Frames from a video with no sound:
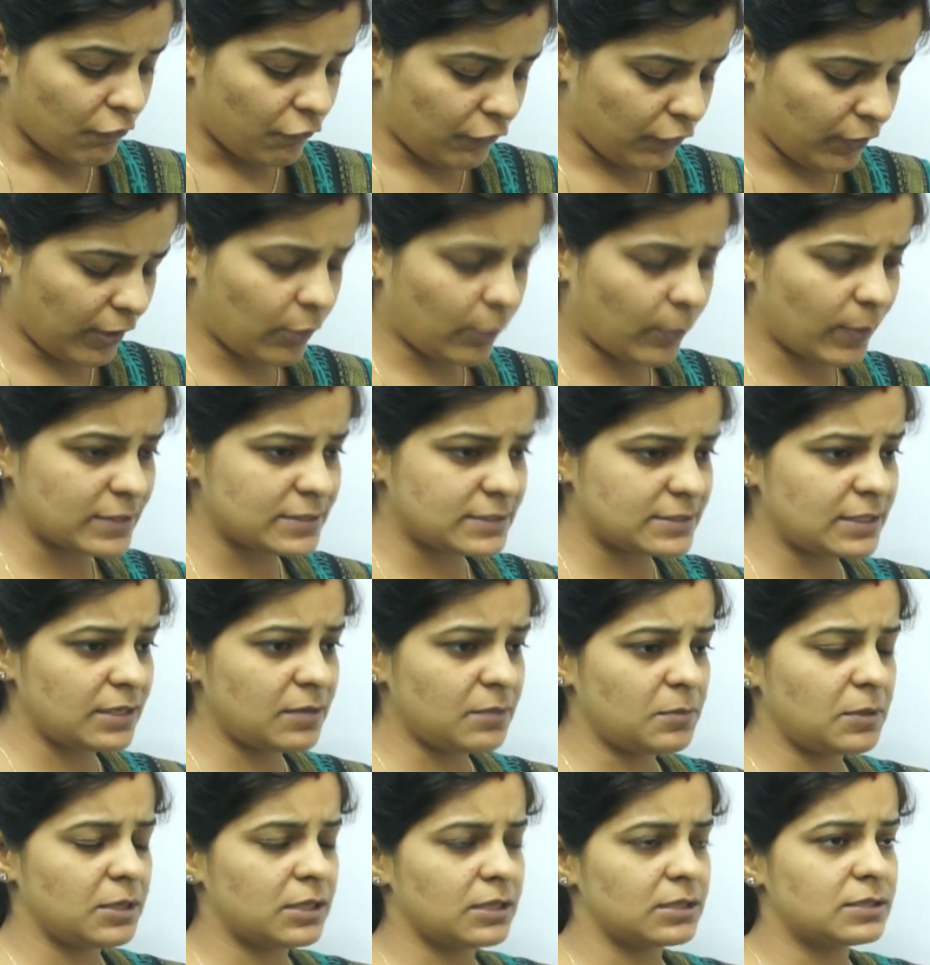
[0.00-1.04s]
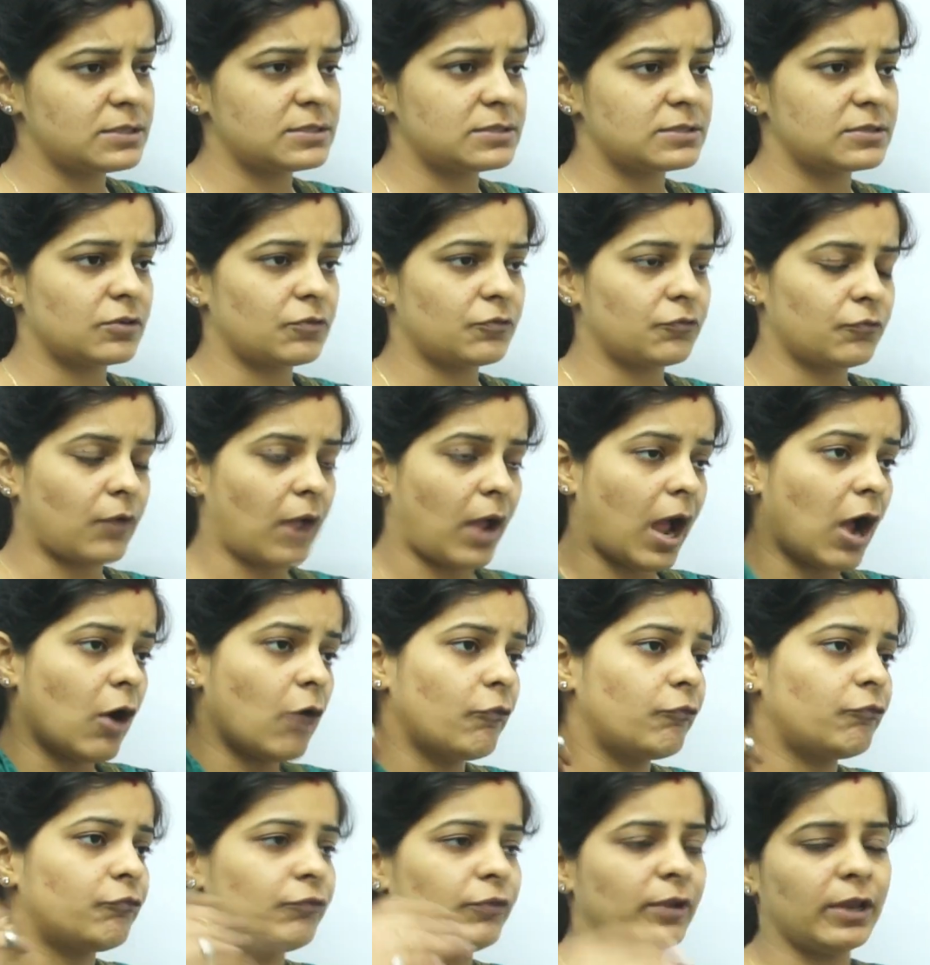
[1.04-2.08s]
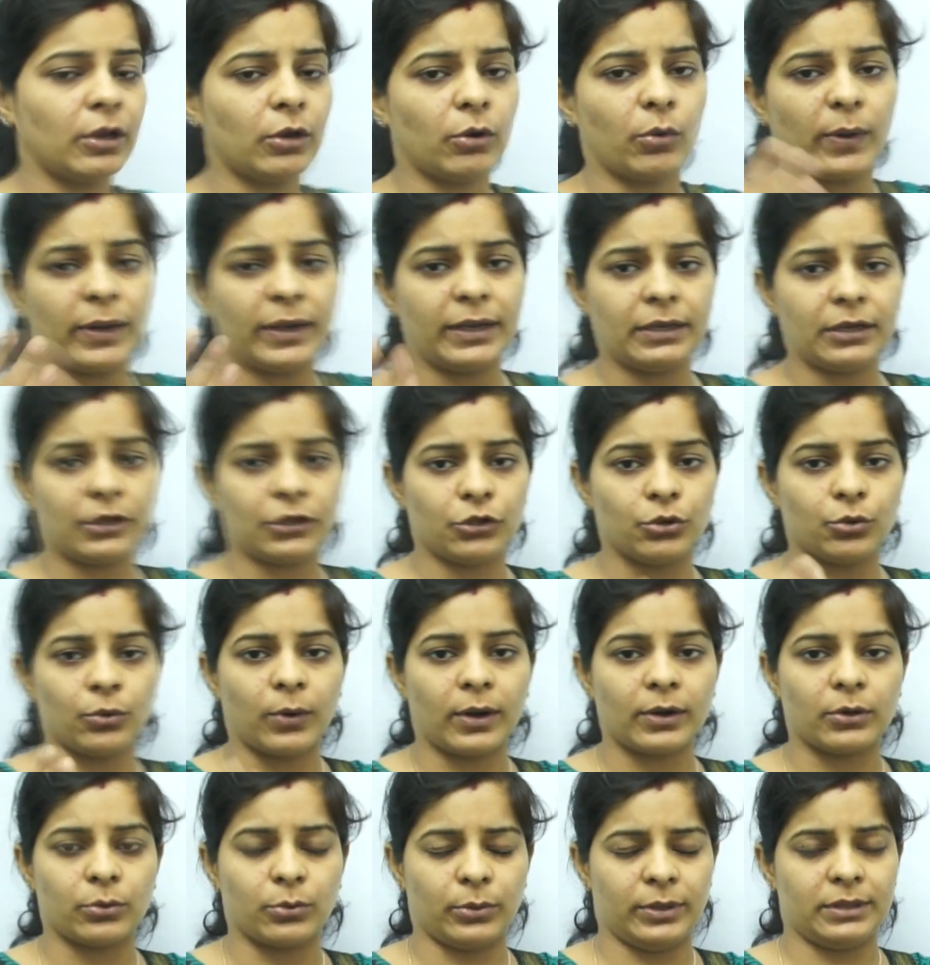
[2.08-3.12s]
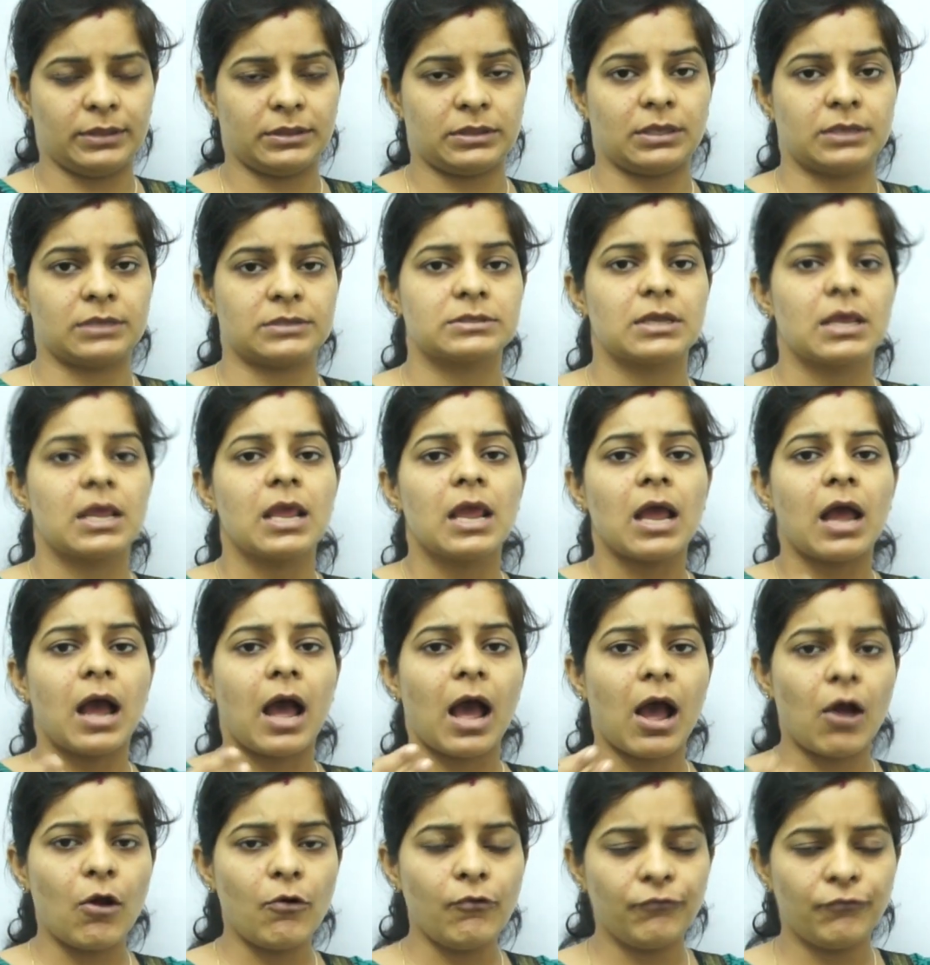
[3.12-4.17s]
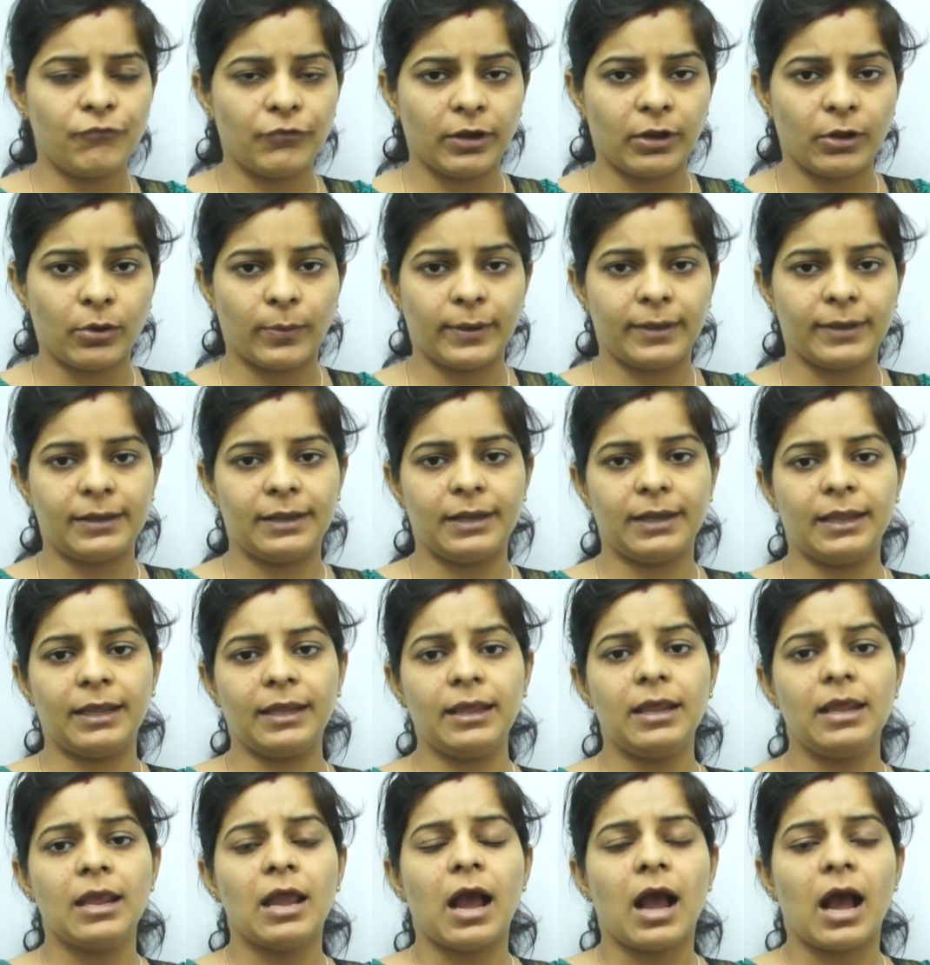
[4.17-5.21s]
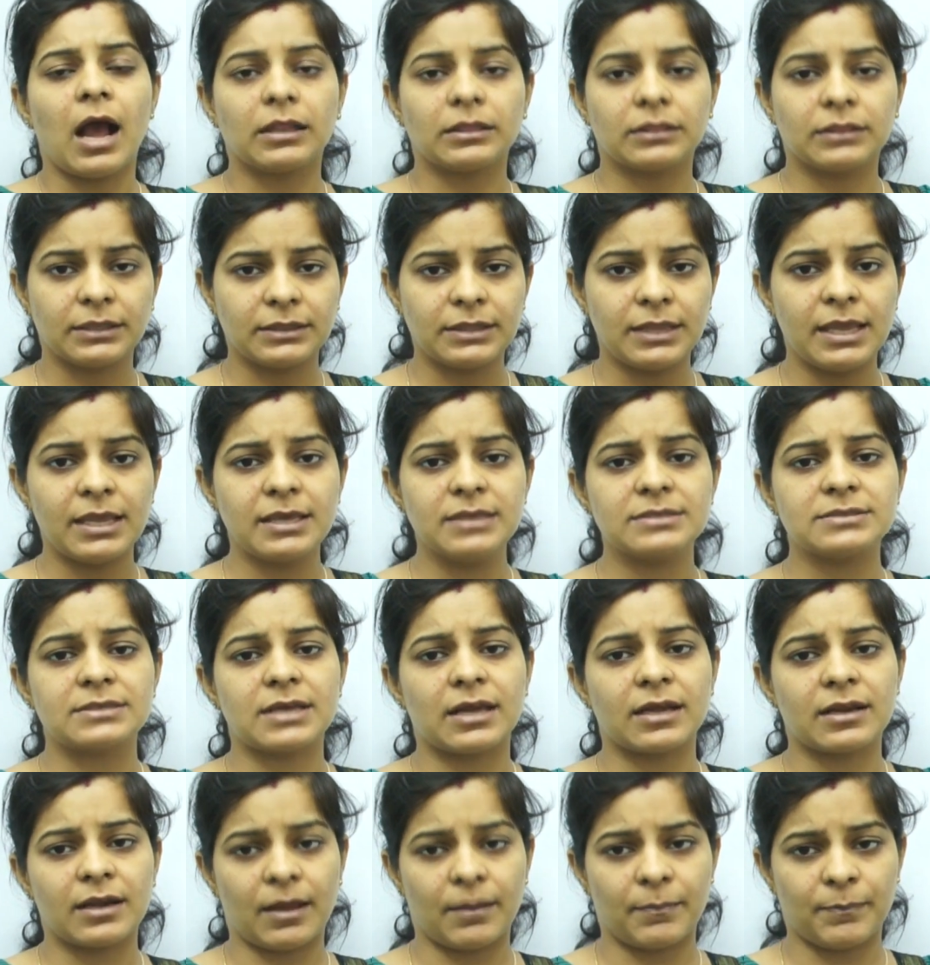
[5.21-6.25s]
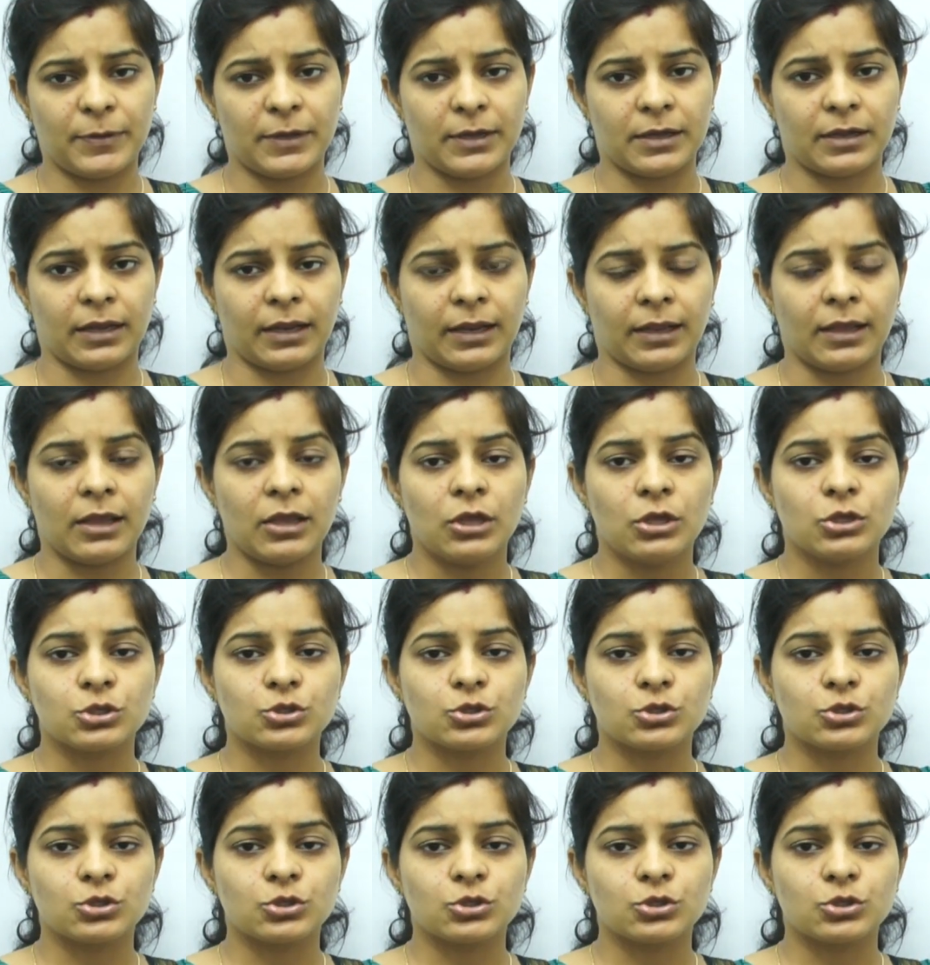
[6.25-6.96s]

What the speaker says: Frequency means how frequent you are doing things, how frequently the things are appearing.